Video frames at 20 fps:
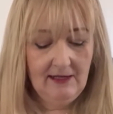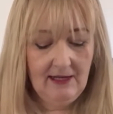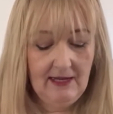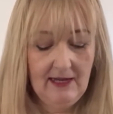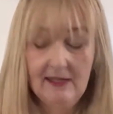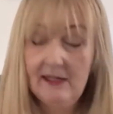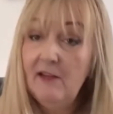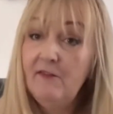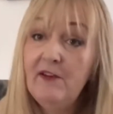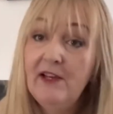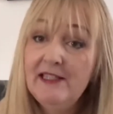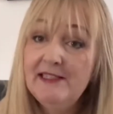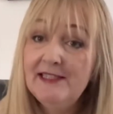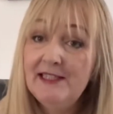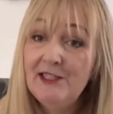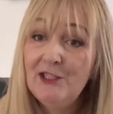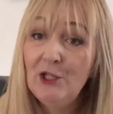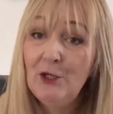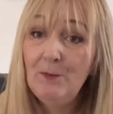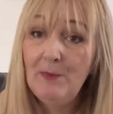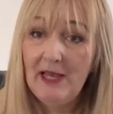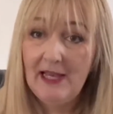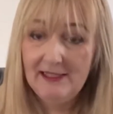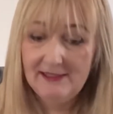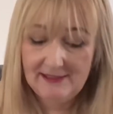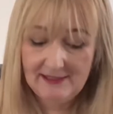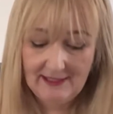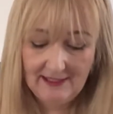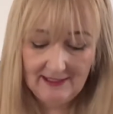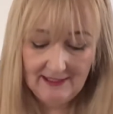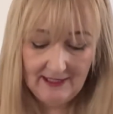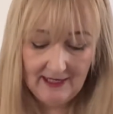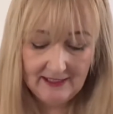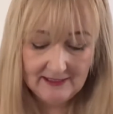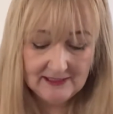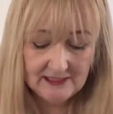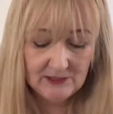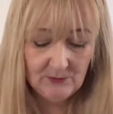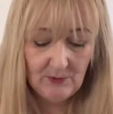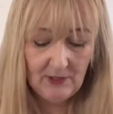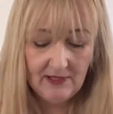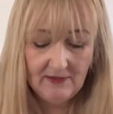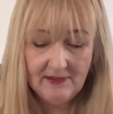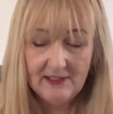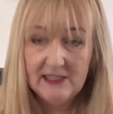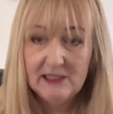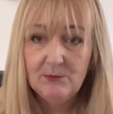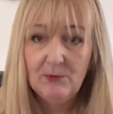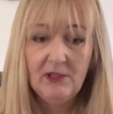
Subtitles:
And if I didn't know better, I'd swear these